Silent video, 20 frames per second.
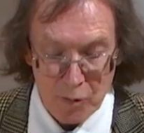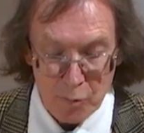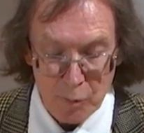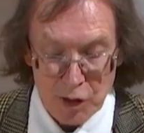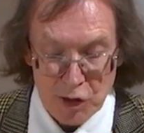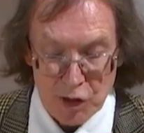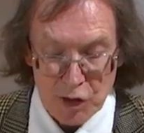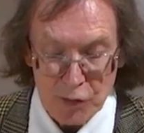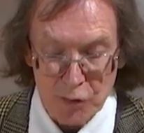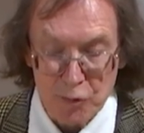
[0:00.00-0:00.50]

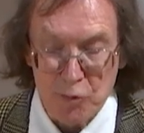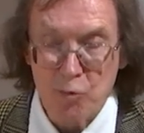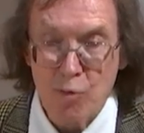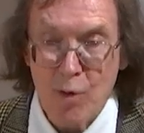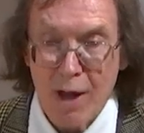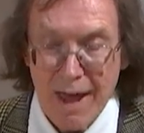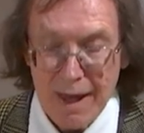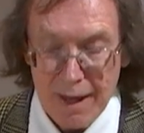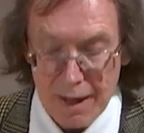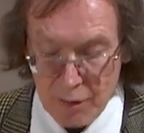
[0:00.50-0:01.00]
which is
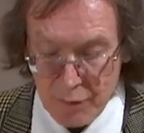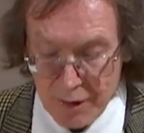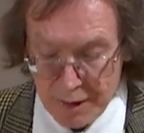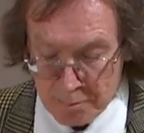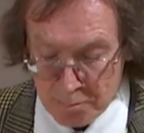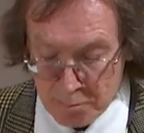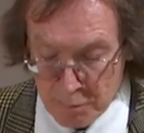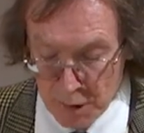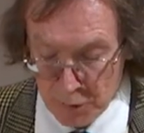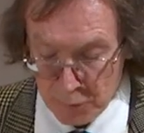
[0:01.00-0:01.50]
rare
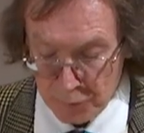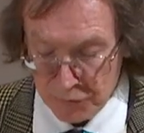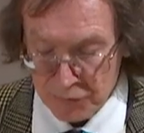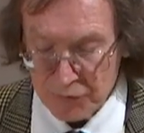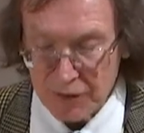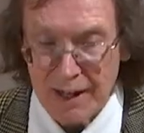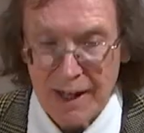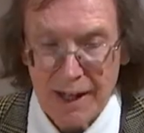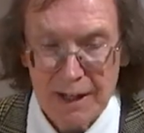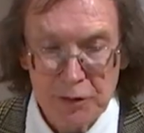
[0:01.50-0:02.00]
in
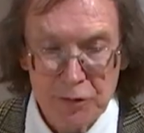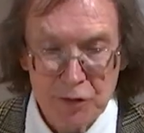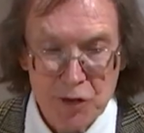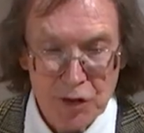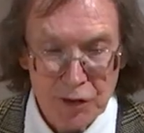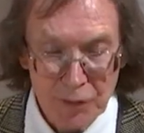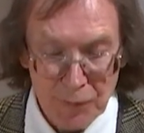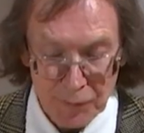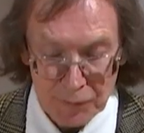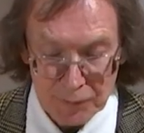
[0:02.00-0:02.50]
most
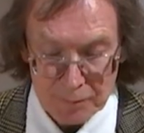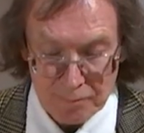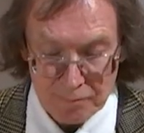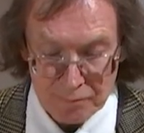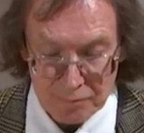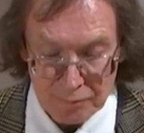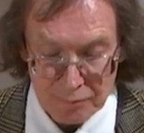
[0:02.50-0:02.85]
cultures.